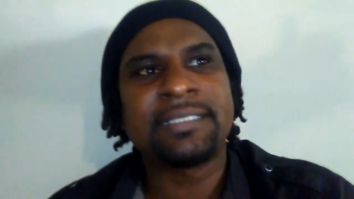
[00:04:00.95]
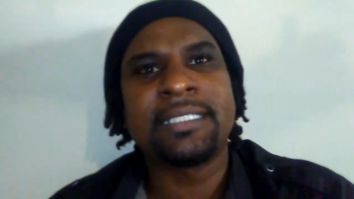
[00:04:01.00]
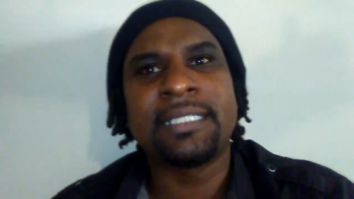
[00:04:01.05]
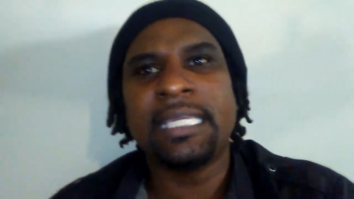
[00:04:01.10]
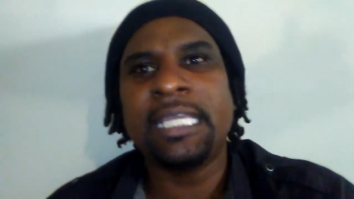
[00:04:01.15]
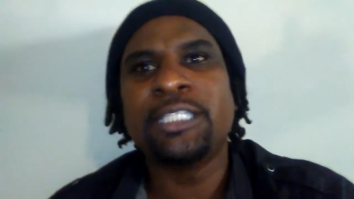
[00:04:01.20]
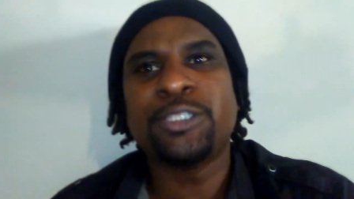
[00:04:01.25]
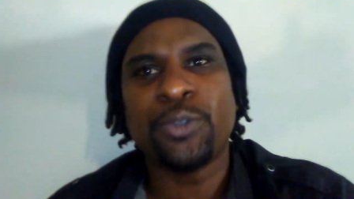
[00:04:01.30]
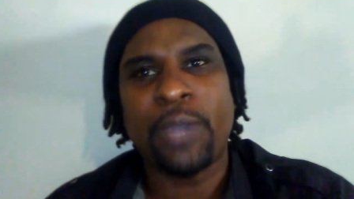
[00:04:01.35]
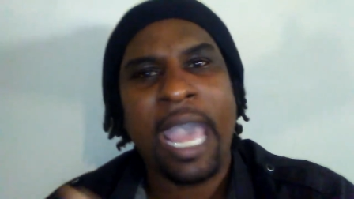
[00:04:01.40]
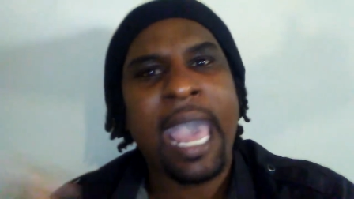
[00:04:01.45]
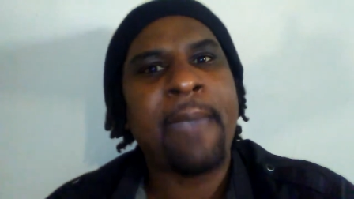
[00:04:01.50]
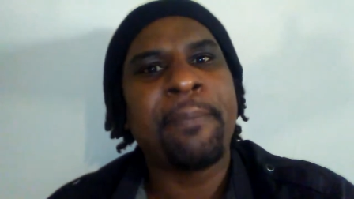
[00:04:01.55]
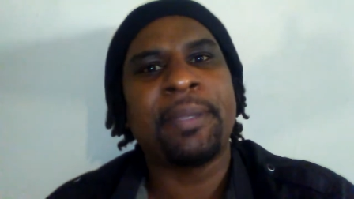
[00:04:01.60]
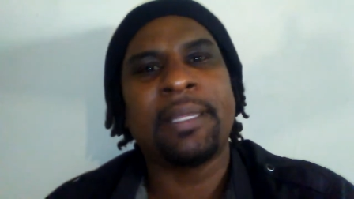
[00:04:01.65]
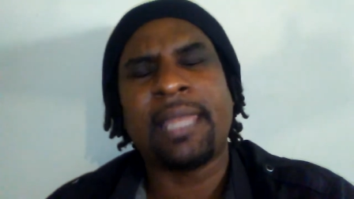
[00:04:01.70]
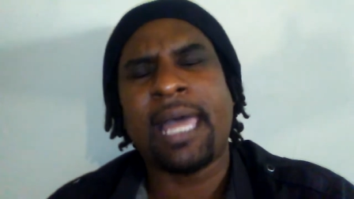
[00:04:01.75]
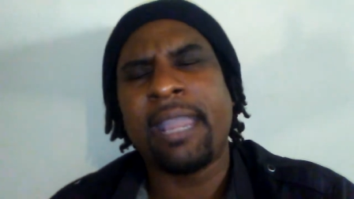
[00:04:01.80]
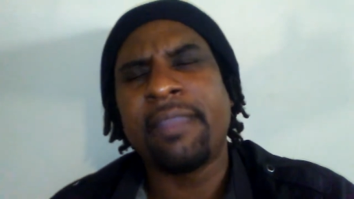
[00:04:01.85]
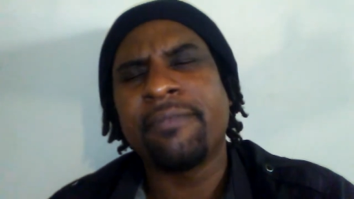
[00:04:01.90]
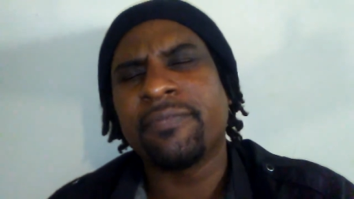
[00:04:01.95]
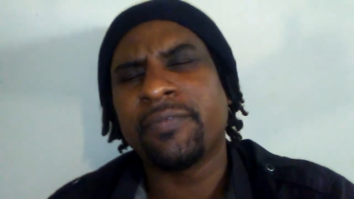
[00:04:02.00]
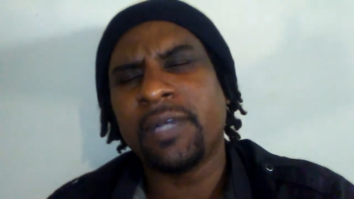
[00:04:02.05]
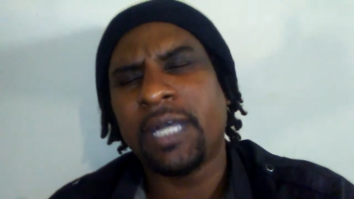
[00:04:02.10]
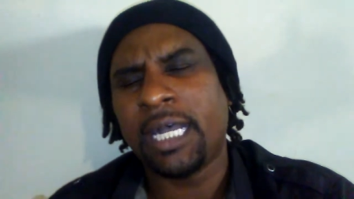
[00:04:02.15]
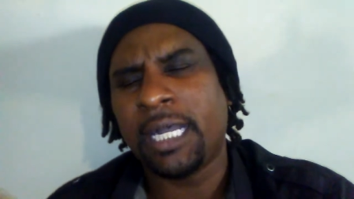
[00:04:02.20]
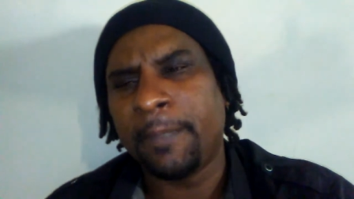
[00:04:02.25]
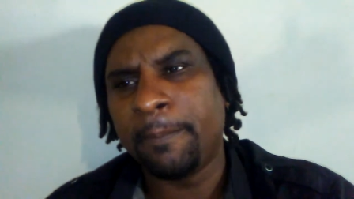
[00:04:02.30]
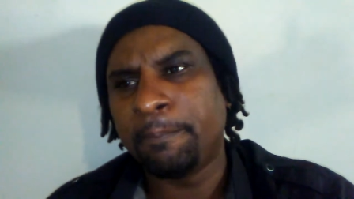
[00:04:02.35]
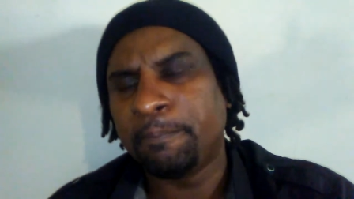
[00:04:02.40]
That's the key to a happy life.
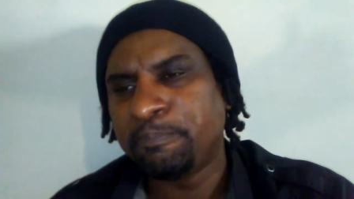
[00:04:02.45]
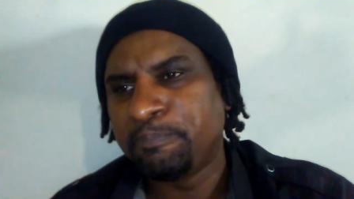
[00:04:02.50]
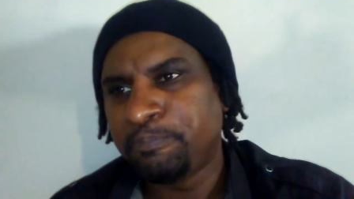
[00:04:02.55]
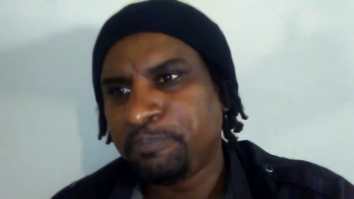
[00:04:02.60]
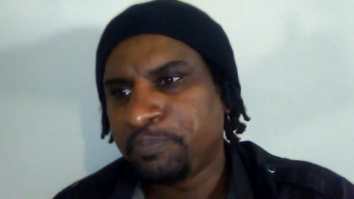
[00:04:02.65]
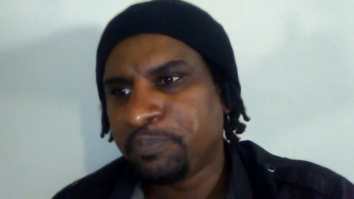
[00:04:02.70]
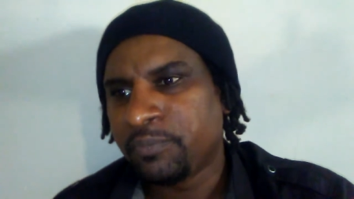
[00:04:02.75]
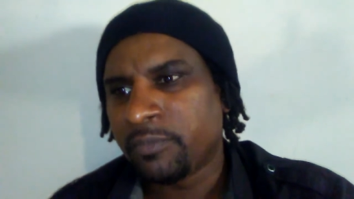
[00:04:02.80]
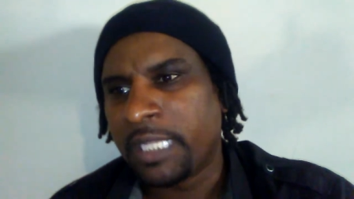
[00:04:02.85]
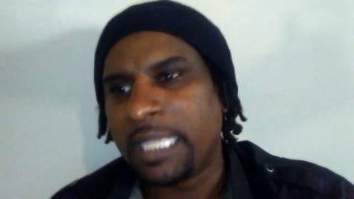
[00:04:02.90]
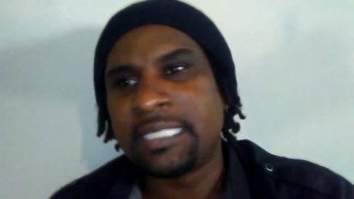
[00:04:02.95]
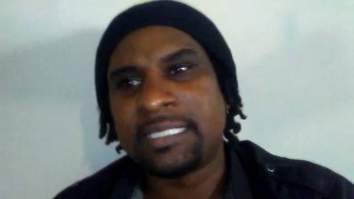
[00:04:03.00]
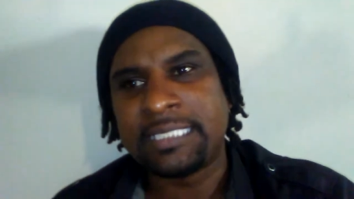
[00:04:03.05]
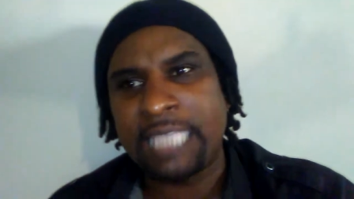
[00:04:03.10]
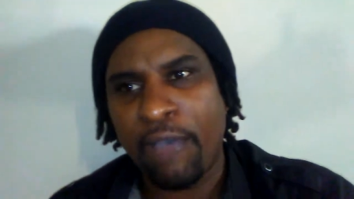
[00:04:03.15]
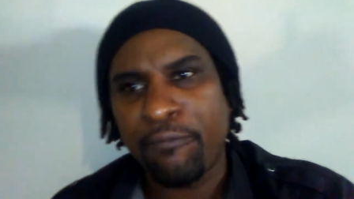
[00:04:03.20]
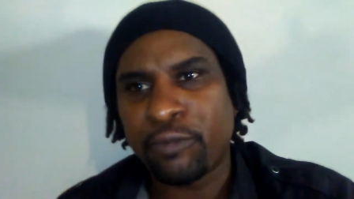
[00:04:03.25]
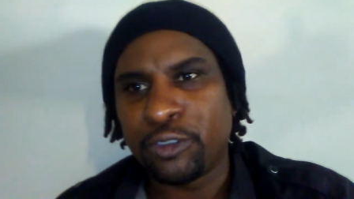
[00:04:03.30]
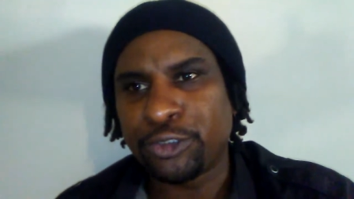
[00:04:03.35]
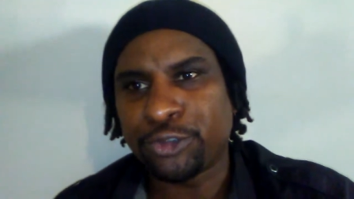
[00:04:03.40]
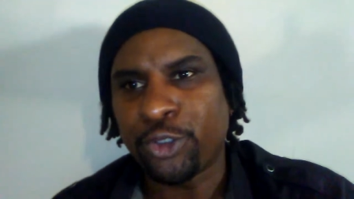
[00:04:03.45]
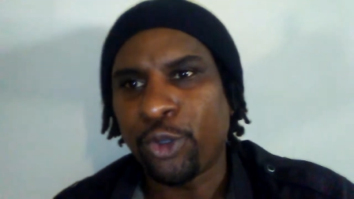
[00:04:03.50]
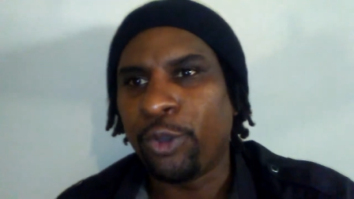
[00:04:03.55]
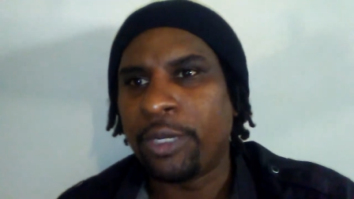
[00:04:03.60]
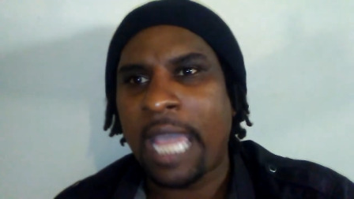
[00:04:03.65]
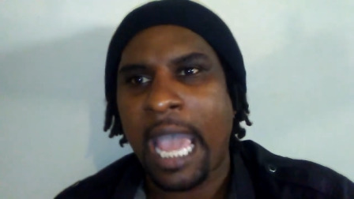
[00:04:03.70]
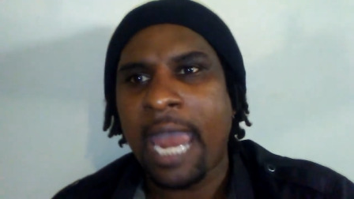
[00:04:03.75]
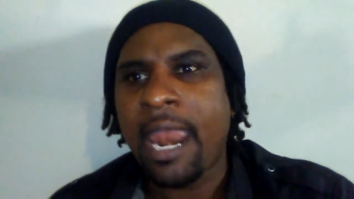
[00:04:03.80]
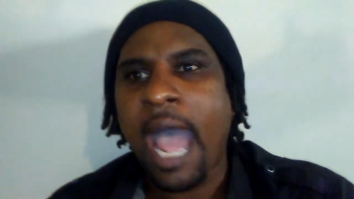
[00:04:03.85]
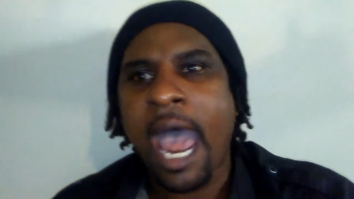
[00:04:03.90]
Is self-control.
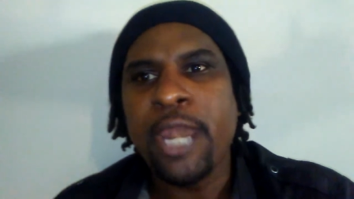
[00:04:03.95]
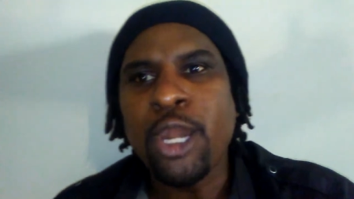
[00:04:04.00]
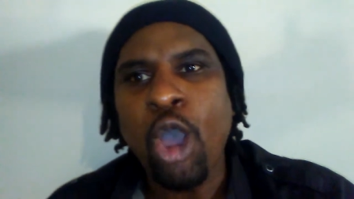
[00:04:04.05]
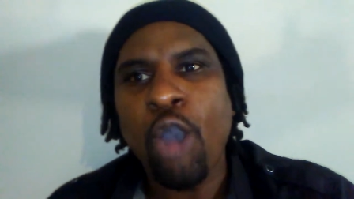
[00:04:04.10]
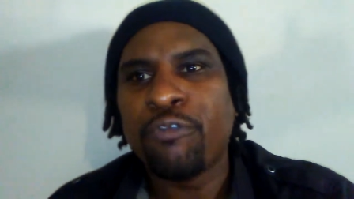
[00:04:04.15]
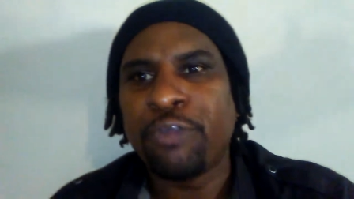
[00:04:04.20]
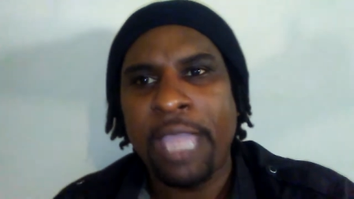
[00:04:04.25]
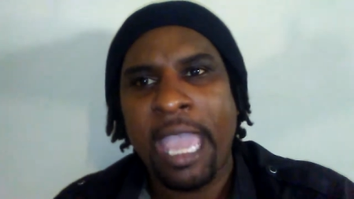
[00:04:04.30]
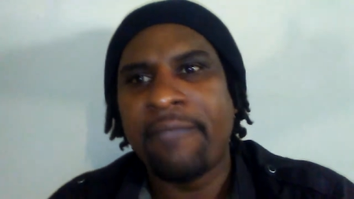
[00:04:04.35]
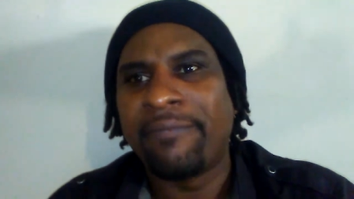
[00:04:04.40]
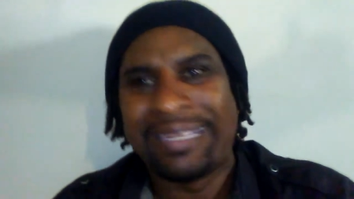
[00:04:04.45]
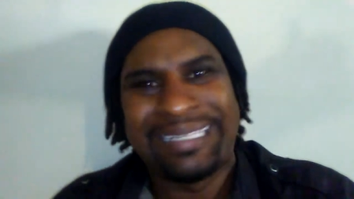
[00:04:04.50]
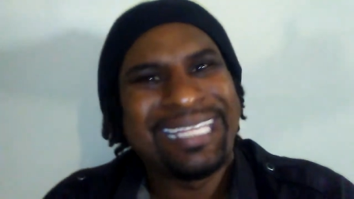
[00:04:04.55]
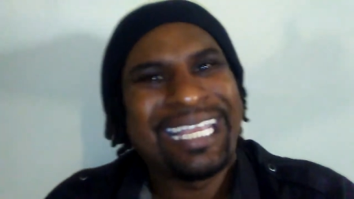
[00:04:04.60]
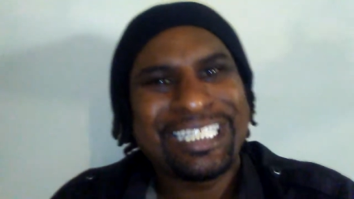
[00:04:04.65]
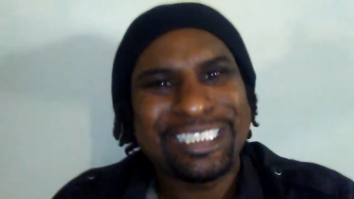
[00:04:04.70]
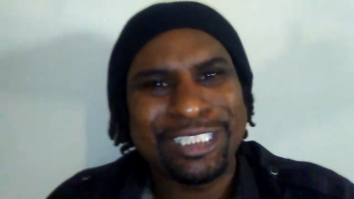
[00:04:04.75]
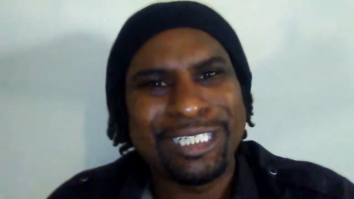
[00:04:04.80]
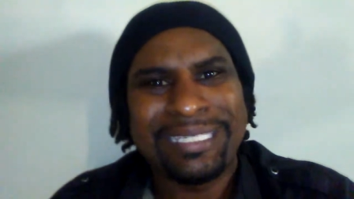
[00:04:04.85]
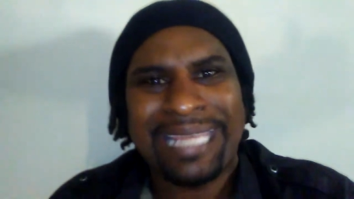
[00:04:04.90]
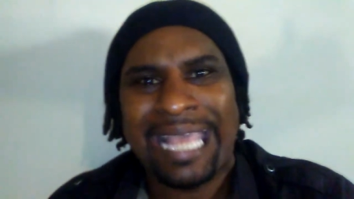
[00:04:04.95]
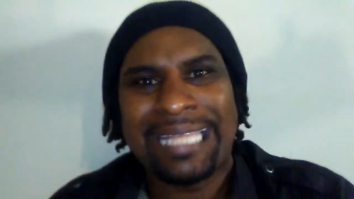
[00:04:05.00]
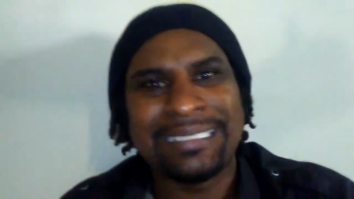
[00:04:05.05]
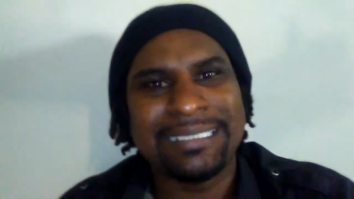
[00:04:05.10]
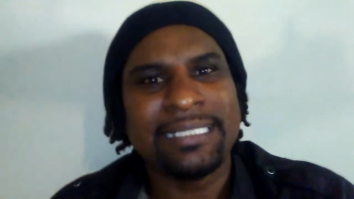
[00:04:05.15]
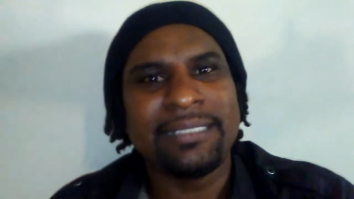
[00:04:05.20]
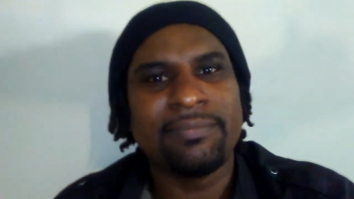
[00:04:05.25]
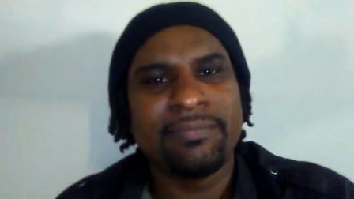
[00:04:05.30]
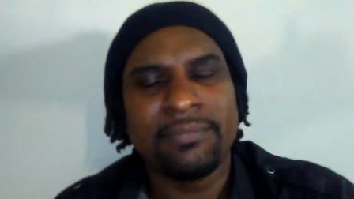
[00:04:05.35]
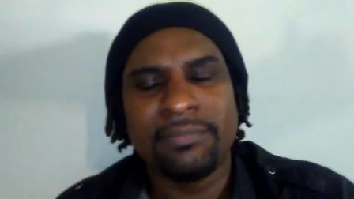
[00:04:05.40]
And I know if you have addiction,
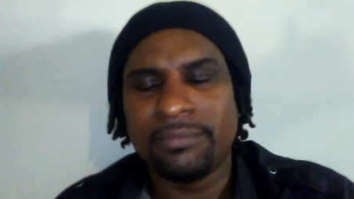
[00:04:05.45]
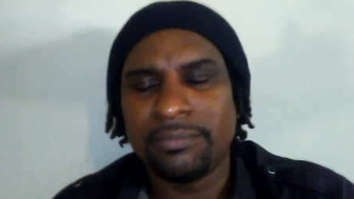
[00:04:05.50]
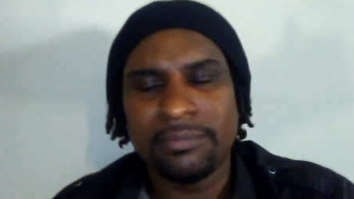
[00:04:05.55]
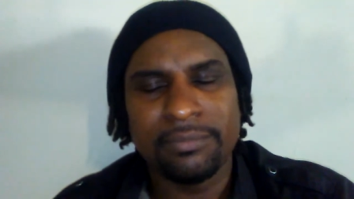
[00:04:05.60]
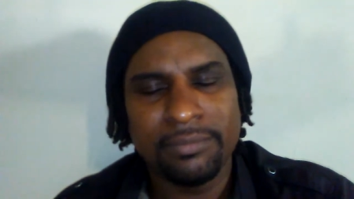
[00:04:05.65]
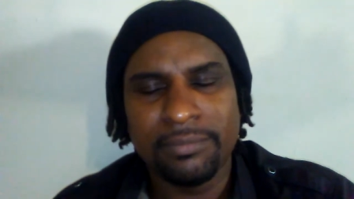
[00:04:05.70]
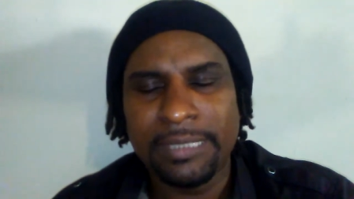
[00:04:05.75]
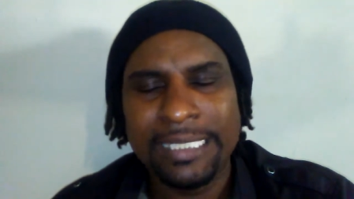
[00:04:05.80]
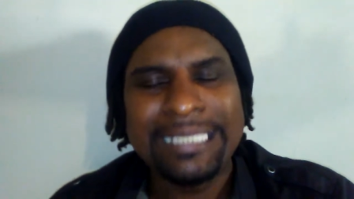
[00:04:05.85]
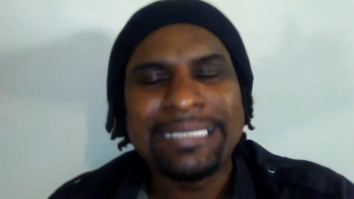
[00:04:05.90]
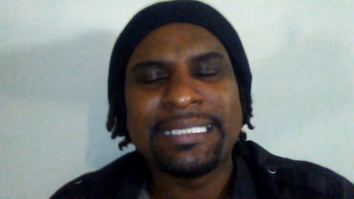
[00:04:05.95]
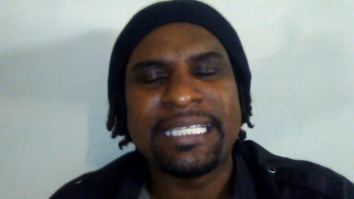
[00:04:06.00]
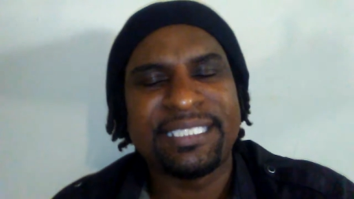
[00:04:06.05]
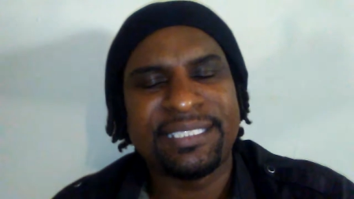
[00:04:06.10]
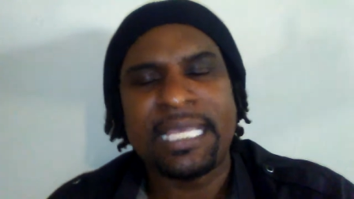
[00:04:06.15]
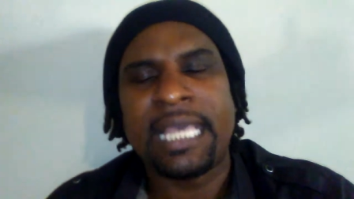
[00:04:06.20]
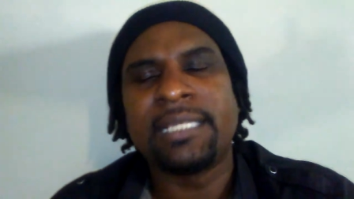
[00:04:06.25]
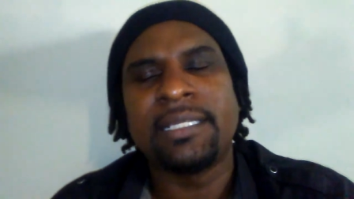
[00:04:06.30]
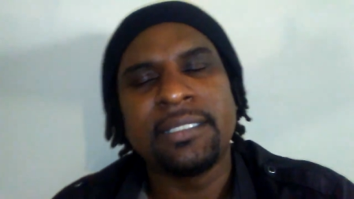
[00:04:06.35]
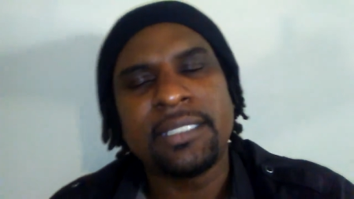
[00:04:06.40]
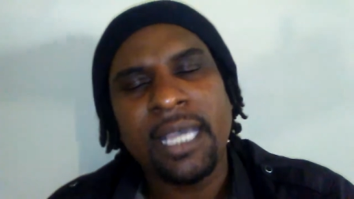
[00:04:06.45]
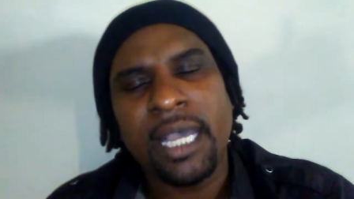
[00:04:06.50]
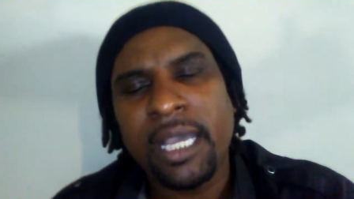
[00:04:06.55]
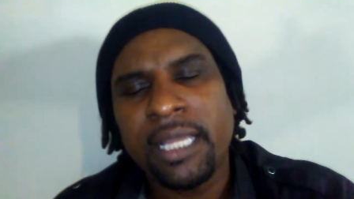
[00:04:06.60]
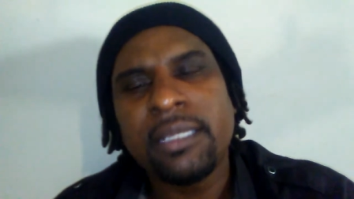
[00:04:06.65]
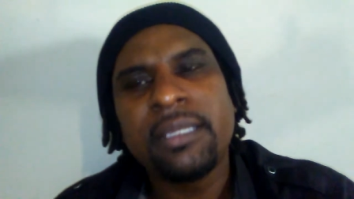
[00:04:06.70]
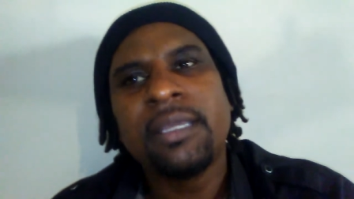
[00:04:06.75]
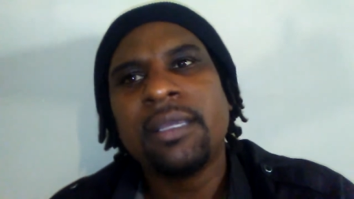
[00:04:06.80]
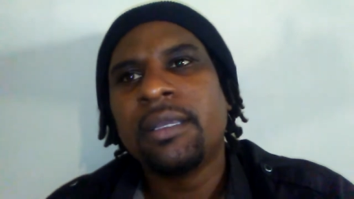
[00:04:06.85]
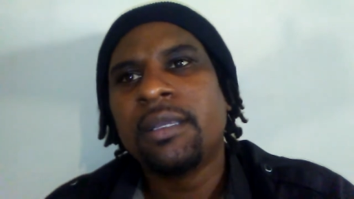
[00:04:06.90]
that's easier said than
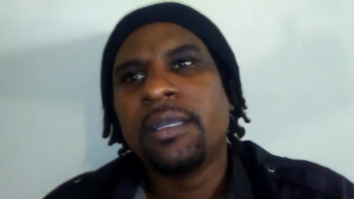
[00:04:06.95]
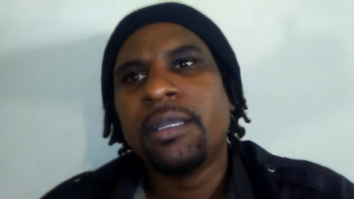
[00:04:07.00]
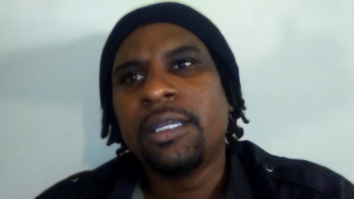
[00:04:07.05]
done.